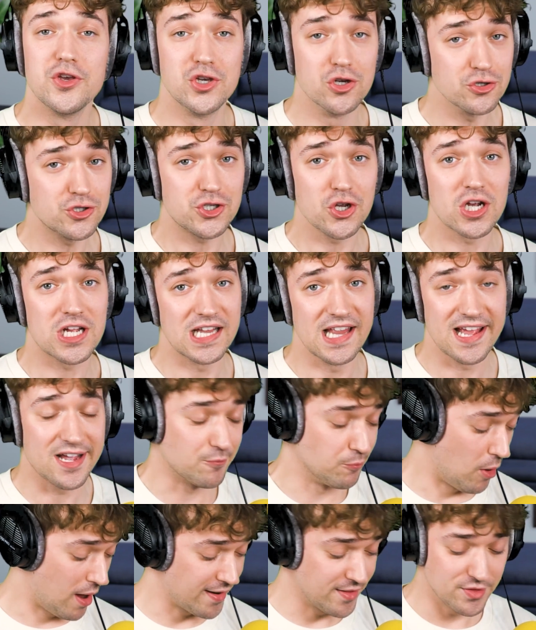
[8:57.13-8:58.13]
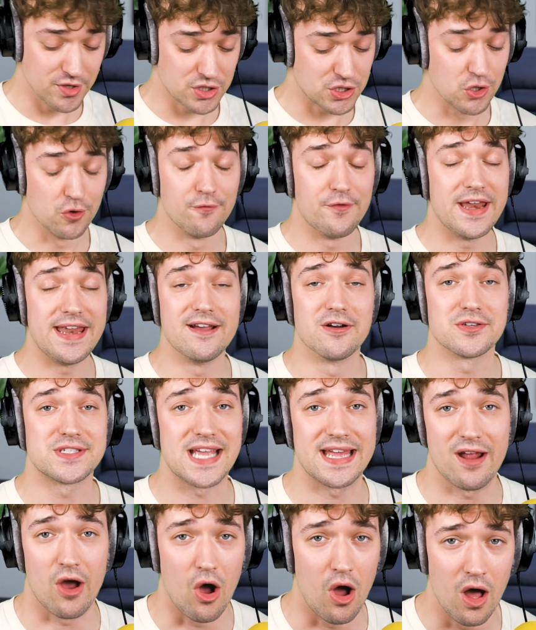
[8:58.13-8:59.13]
You should click one of the two videos
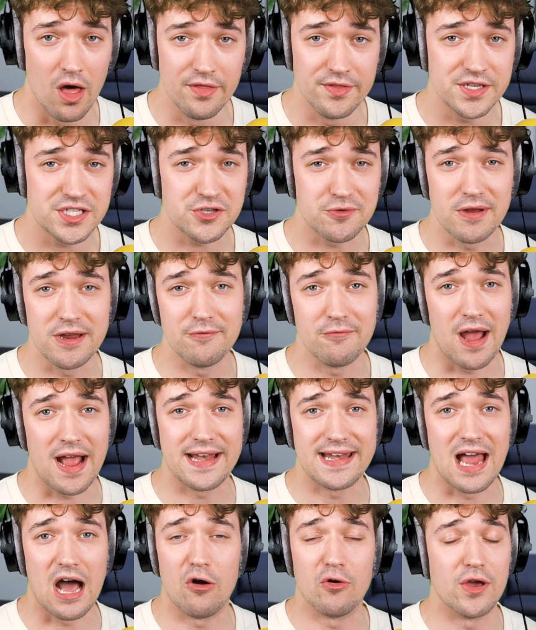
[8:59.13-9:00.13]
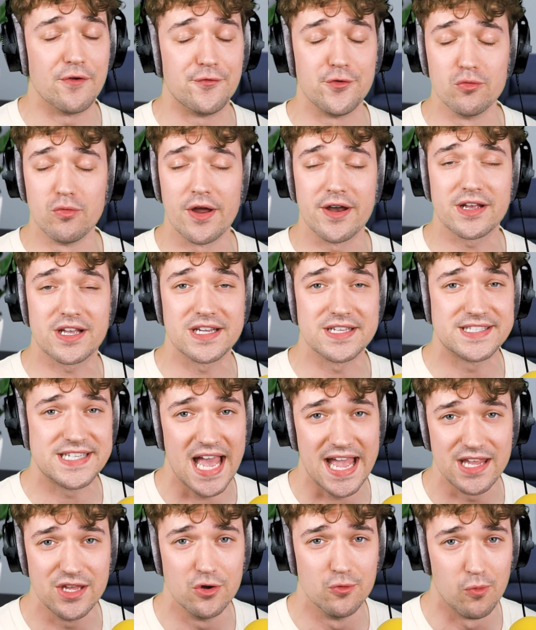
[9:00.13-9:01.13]
that are on the screen right now if you want to
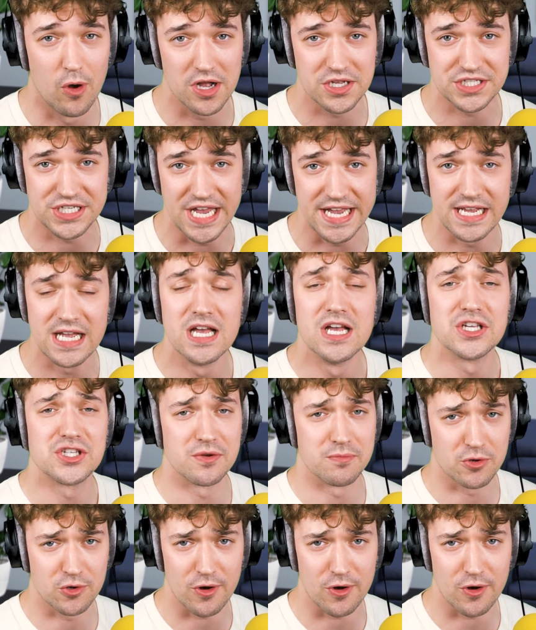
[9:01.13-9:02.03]
continue watching some